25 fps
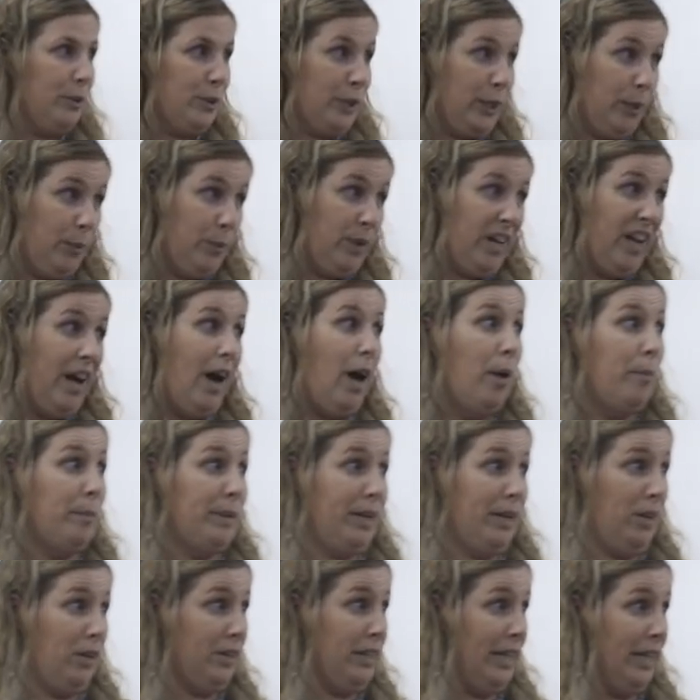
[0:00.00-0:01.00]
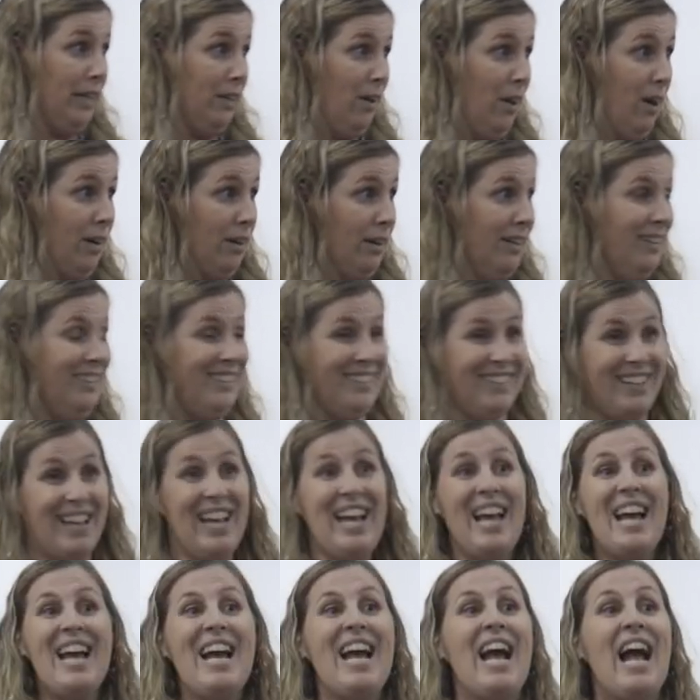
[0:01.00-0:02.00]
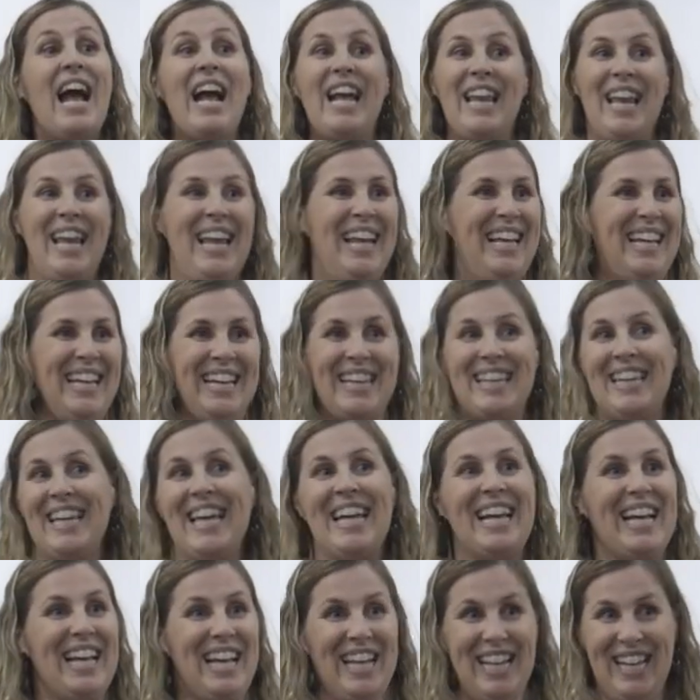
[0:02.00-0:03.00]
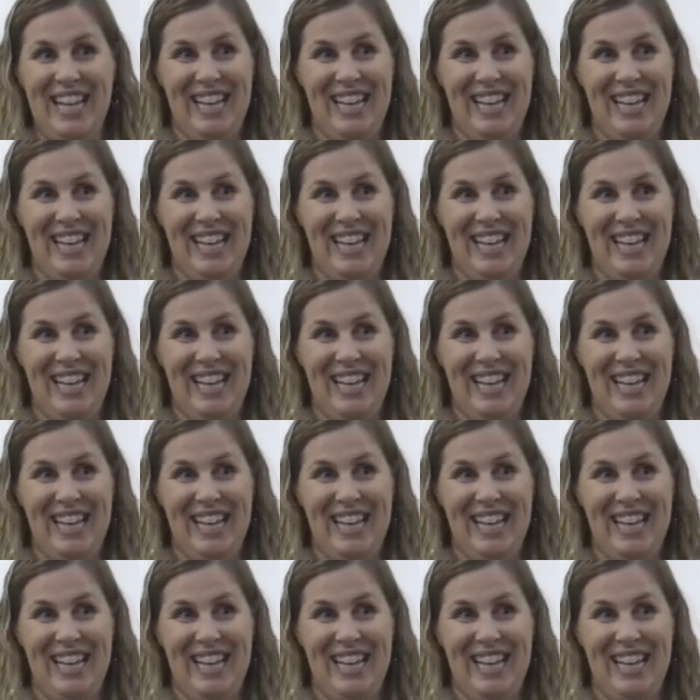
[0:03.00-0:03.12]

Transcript: just gonna wanna hump me all day long? Like,